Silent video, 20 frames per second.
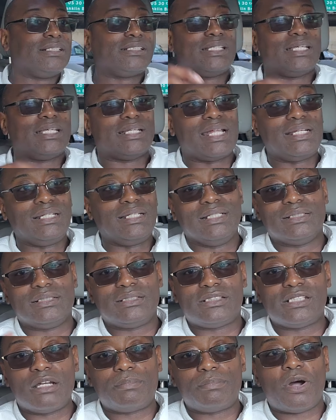shit, I need
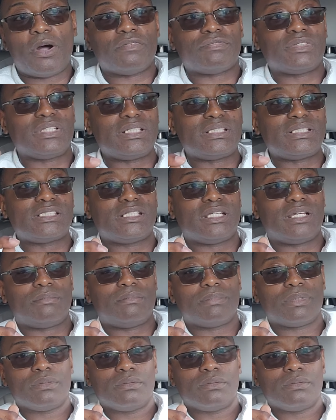to jump off this ship.